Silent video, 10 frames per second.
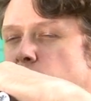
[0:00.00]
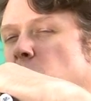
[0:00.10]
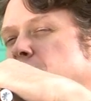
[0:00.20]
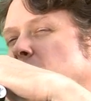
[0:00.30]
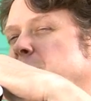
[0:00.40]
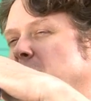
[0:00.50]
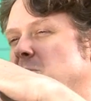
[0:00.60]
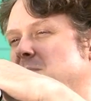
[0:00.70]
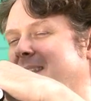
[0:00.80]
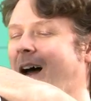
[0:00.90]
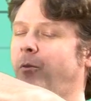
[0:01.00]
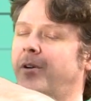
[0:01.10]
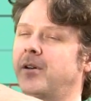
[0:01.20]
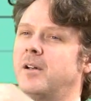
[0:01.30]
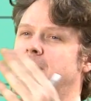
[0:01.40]
and the whole thing appears
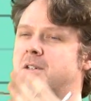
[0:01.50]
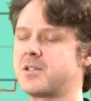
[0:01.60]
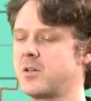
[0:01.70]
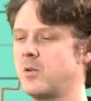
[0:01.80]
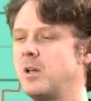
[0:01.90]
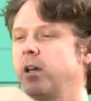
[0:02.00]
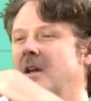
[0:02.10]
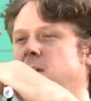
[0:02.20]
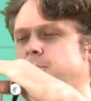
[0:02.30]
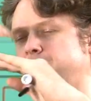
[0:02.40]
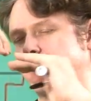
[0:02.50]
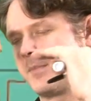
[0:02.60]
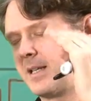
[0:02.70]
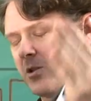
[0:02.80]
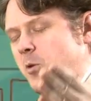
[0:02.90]
louder. So
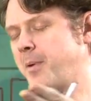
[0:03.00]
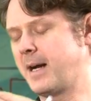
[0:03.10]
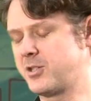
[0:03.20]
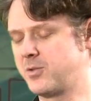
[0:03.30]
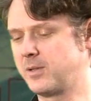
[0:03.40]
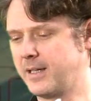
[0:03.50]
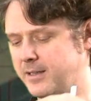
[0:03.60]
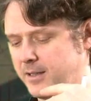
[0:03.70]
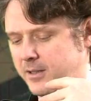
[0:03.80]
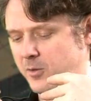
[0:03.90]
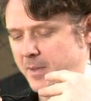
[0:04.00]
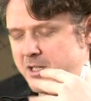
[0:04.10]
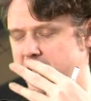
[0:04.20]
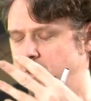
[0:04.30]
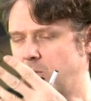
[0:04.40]
let's go back to like uh, you're
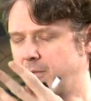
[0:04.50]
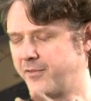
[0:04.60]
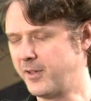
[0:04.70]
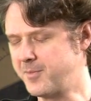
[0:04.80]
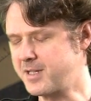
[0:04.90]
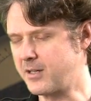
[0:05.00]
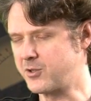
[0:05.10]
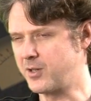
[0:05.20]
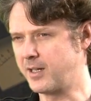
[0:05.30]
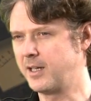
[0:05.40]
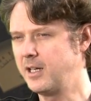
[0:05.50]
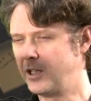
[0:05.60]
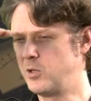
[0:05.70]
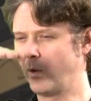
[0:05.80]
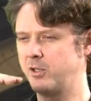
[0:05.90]
mixing your own film soundtrack.
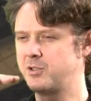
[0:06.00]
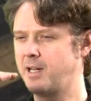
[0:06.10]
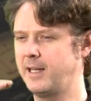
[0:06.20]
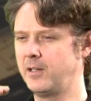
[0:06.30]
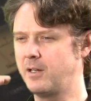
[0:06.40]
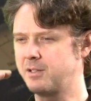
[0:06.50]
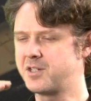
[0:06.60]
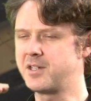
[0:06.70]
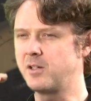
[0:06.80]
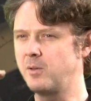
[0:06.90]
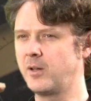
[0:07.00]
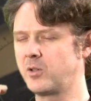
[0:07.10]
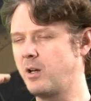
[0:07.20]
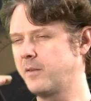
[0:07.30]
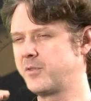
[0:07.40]
You want your dialogue to sit
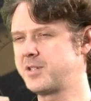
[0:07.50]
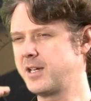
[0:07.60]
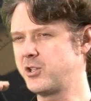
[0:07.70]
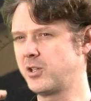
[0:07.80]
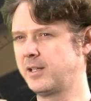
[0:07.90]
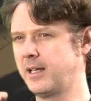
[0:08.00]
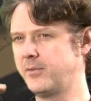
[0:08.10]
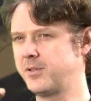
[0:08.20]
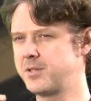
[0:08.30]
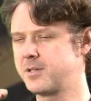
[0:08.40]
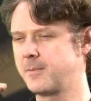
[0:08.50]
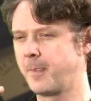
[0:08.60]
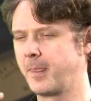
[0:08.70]
around conversational levels,